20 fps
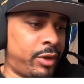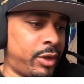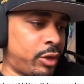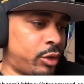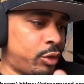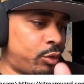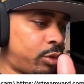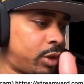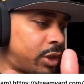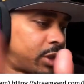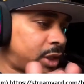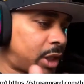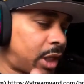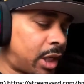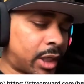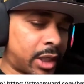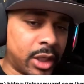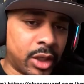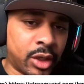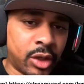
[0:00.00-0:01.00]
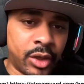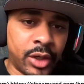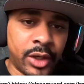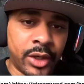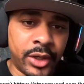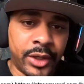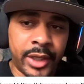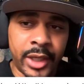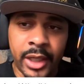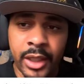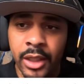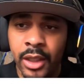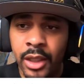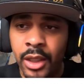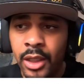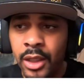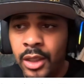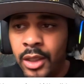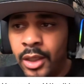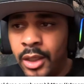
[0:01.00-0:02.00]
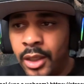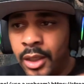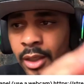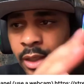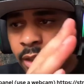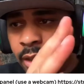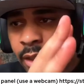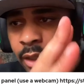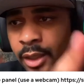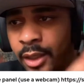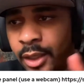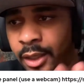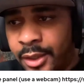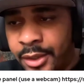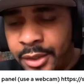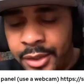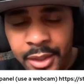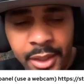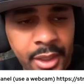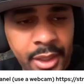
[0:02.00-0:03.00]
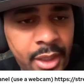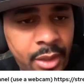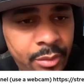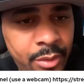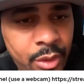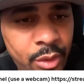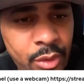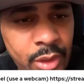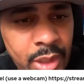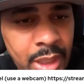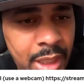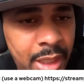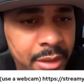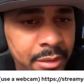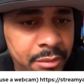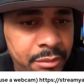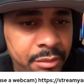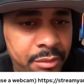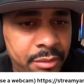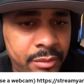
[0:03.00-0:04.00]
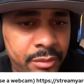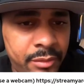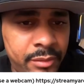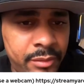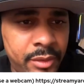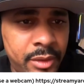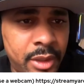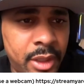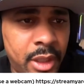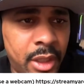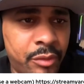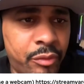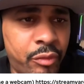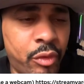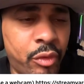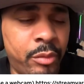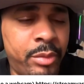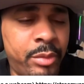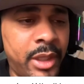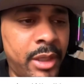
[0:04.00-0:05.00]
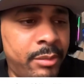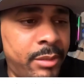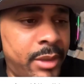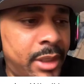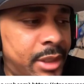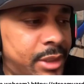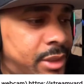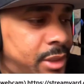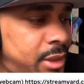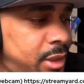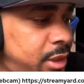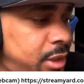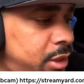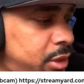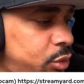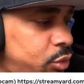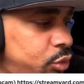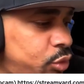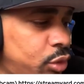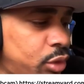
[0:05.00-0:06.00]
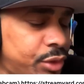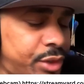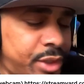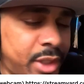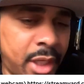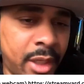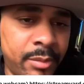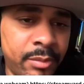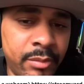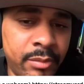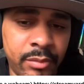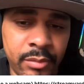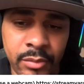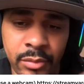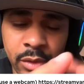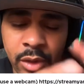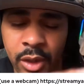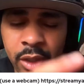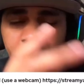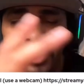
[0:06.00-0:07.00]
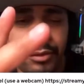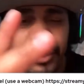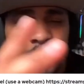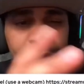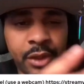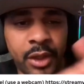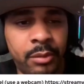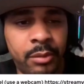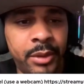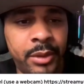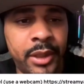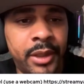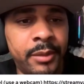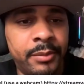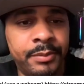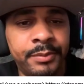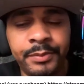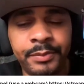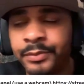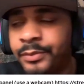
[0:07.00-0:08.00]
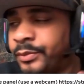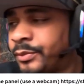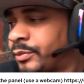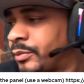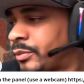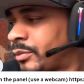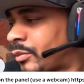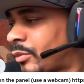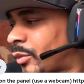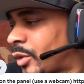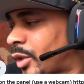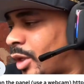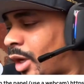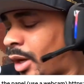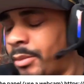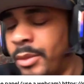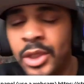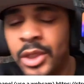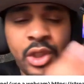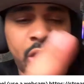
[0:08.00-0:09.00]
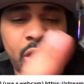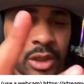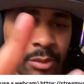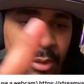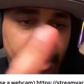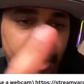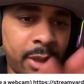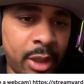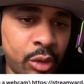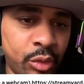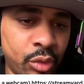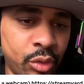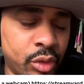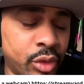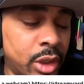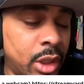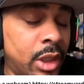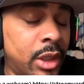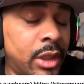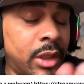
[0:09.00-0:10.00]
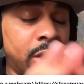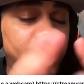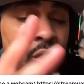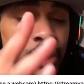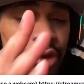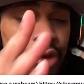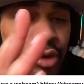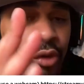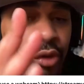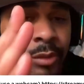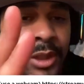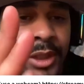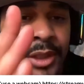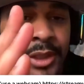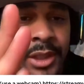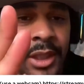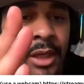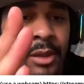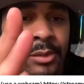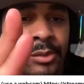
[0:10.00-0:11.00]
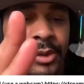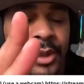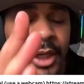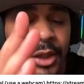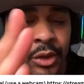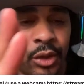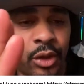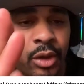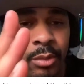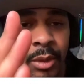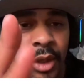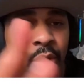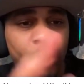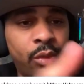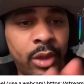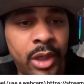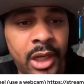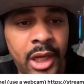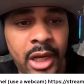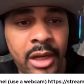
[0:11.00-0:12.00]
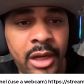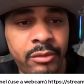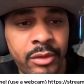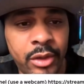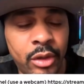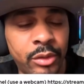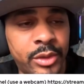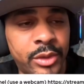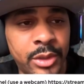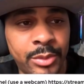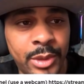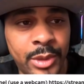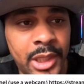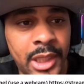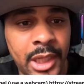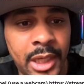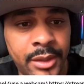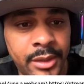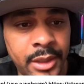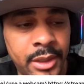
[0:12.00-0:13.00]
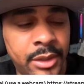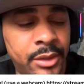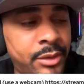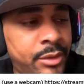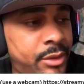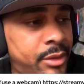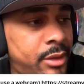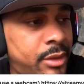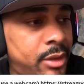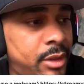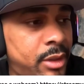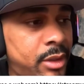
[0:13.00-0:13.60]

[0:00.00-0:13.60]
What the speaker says: Otherwise, I can call it a day. I think I will go live at 4 p.m. EST, New York time. A different topic. I may change my mind. Who knows? There's so many times when I thought about going live, and ultimately I didn't.